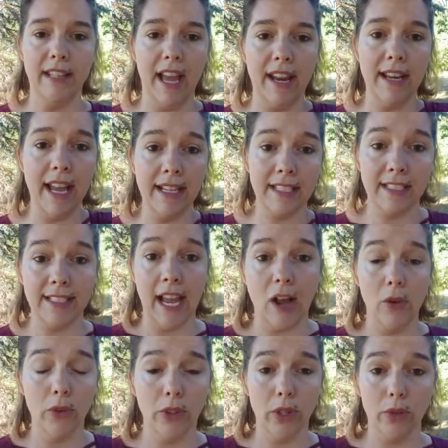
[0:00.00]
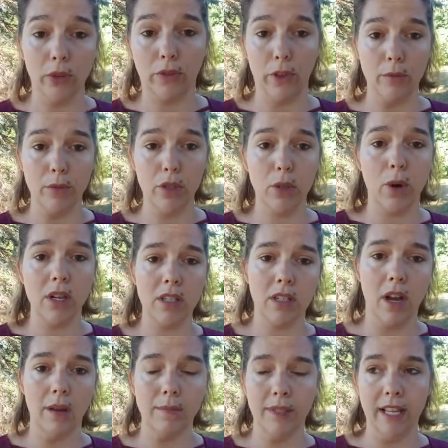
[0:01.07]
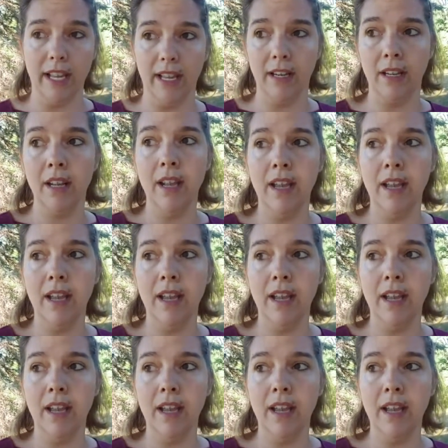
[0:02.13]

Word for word: that next download from source comes in,